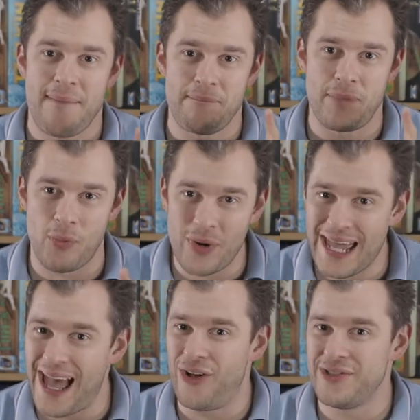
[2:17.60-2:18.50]
But we'll
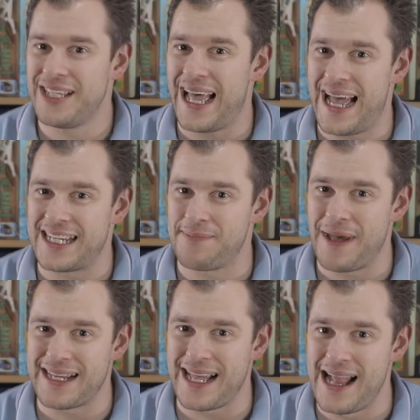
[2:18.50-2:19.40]
get onto that
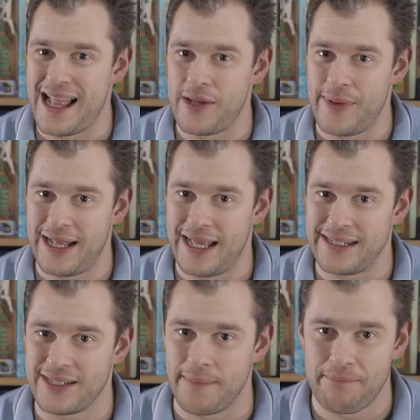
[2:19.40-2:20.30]
aspect a little bit
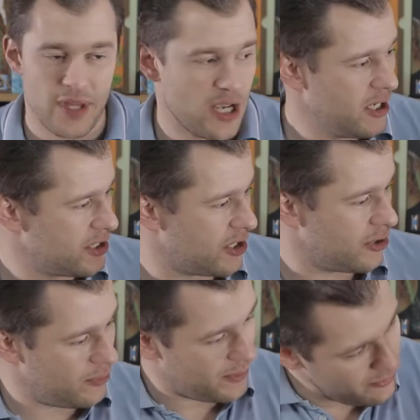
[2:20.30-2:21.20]
later.
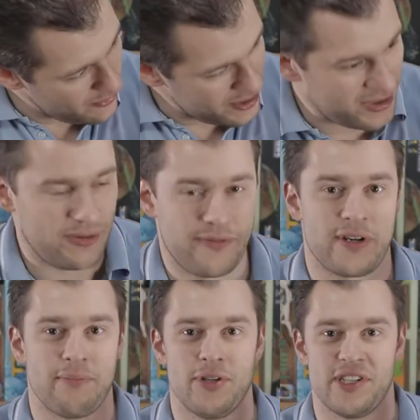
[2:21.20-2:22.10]
So, I oh, want if I
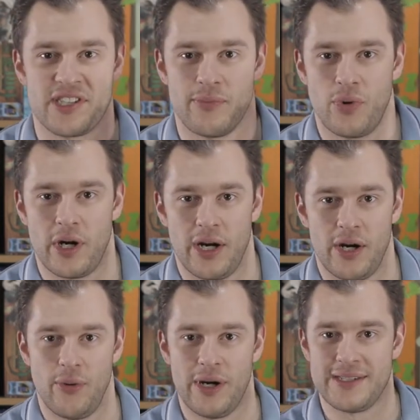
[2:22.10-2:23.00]
can put this somewhere
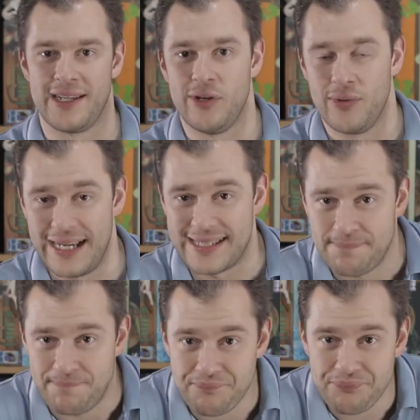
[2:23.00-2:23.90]
where it's a little less
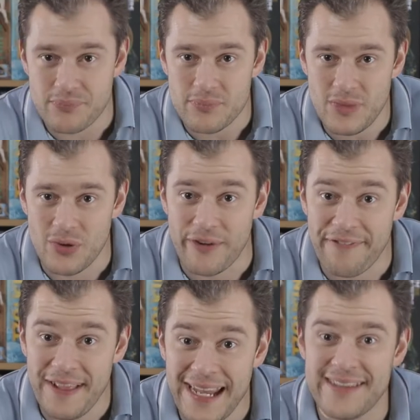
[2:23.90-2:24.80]

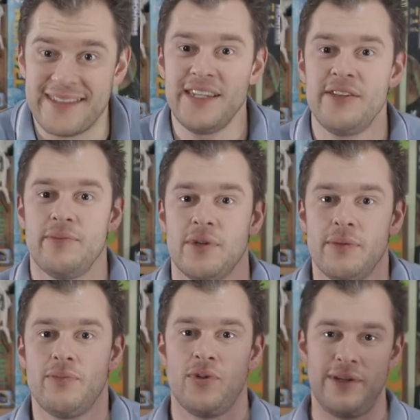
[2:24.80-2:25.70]
reflected, eh,
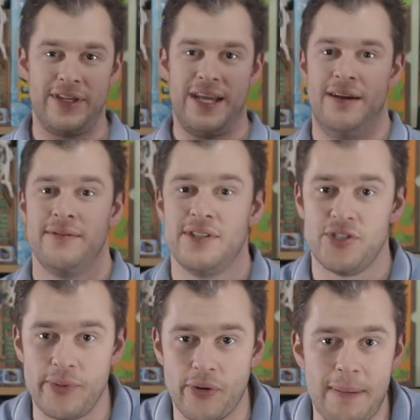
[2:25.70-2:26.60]
we'll leave it there, it
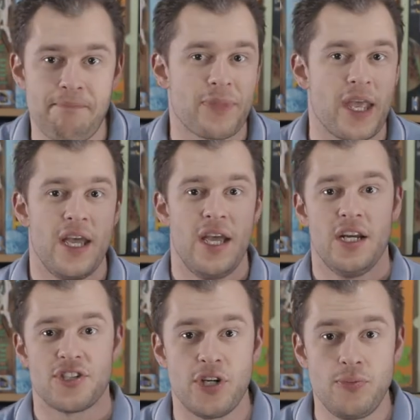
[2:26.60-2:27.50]
should be right.
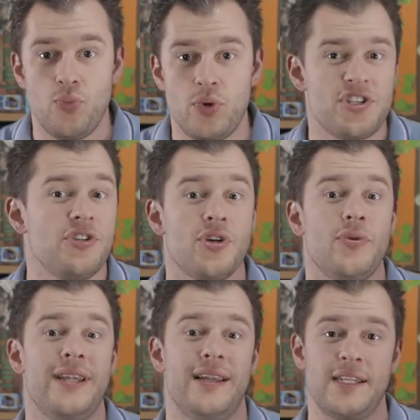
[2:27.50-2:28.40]
So what do you do
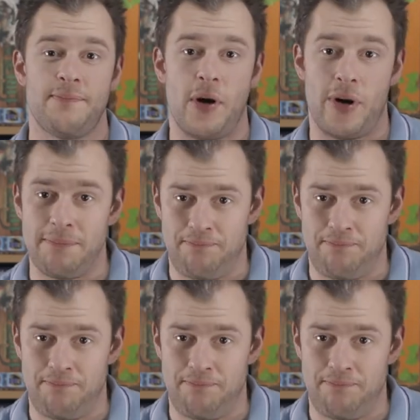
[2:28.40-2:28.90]
in Lisboa?